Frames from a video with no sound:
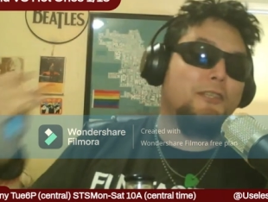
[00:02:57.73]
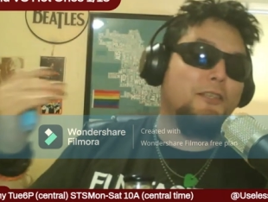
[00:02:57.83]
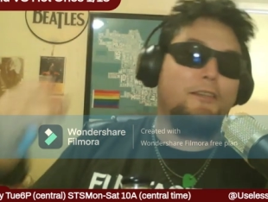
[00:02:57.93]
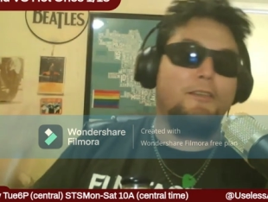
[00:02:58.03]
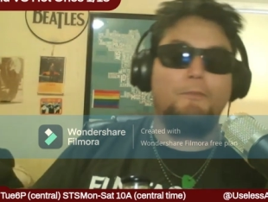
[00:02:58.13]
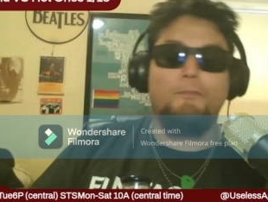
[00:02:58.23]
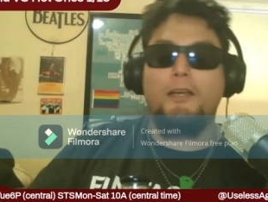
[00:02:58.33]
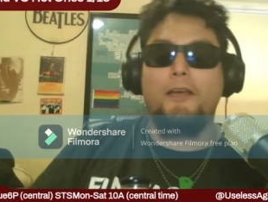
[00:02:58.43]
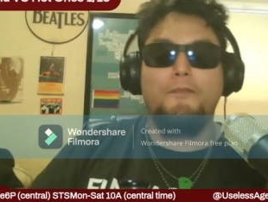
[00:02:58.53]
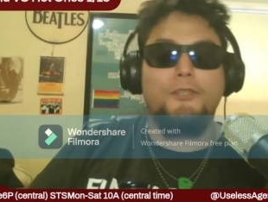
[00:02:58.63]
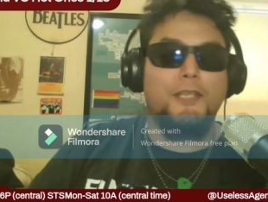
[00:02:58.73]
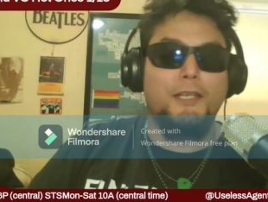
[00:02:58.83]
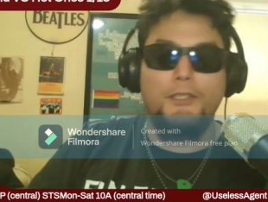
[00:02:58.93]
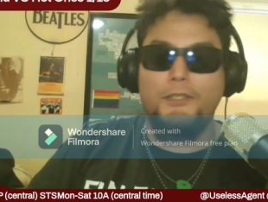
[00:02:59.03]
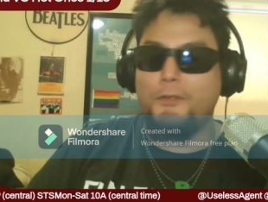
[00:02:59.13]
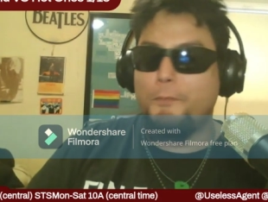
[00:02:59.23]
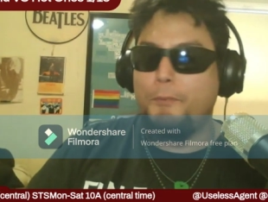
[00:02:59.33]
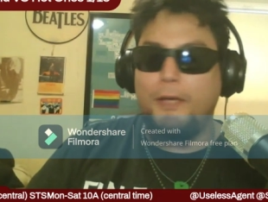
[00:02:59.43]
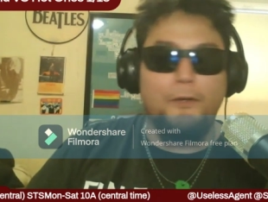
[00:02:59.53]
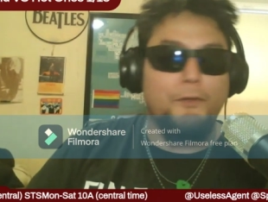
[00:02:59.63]
the conversations are
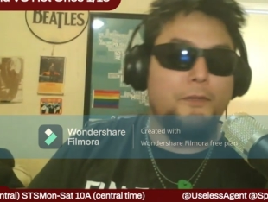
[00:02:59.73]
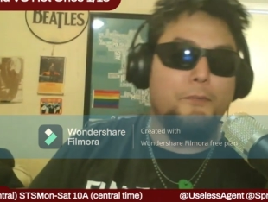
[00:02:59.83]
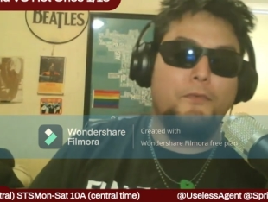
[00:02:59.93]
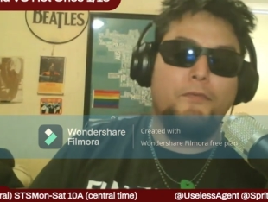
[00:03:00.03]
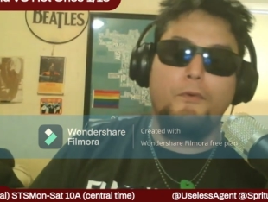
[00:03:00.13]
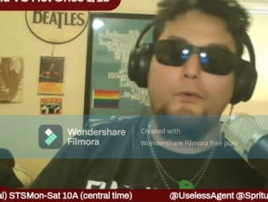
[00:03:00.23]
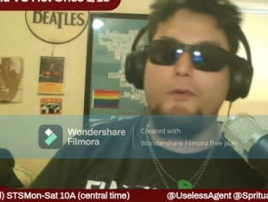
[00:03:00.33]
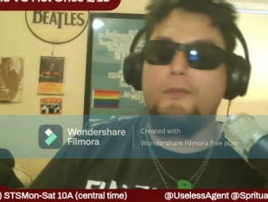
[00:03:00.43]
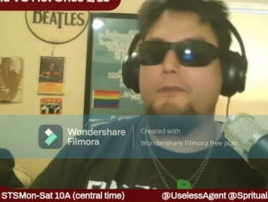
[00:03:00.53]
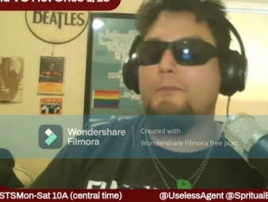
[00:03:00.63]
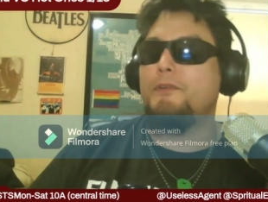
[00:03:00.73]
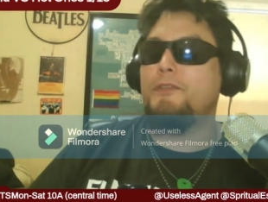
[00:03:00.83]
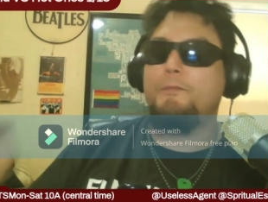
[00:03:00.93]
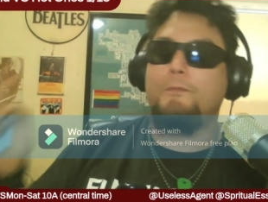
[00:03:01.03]
better than before. They're much